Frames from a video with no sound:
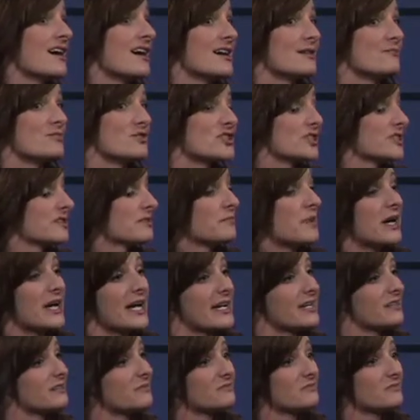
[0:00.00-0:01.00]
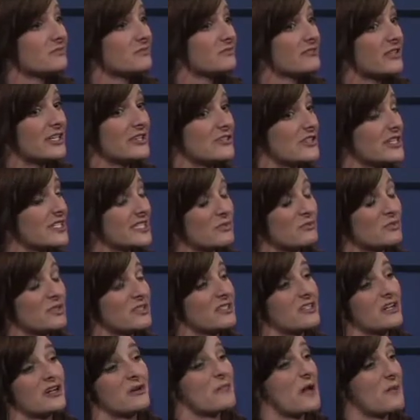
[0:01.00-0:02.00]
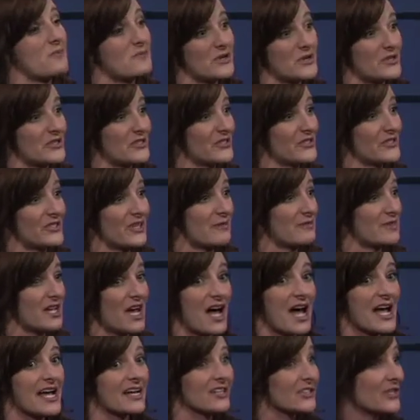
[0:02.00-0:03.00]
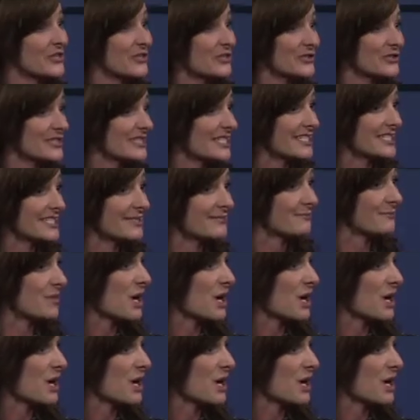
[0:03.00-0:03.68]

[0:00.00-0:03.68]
um, just by fundraising within our members. I mean, I alone did a,